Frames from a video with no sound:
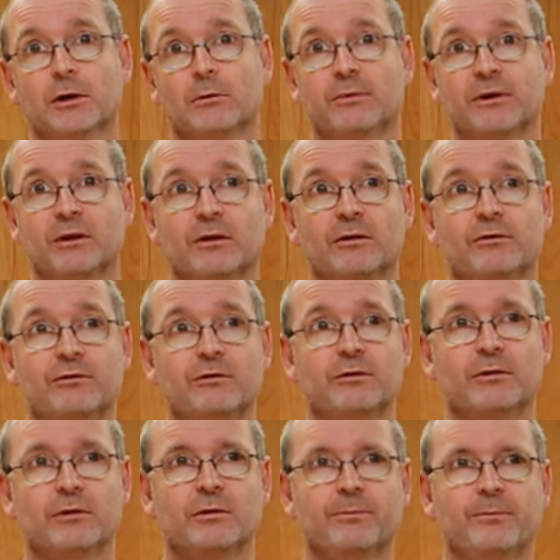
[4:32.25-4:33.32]
because
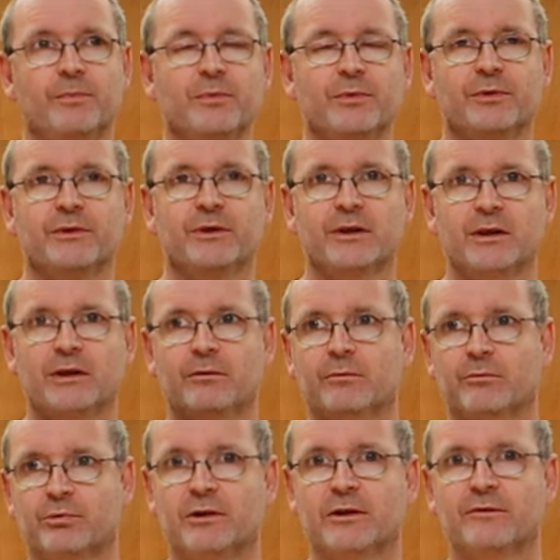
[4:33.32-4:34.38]
the
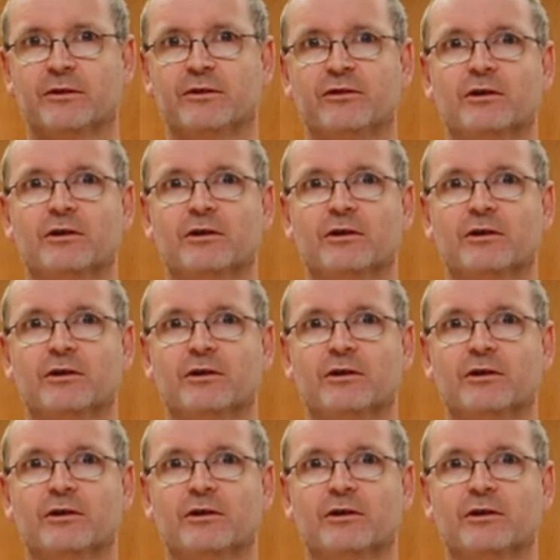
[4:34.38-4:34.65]
previous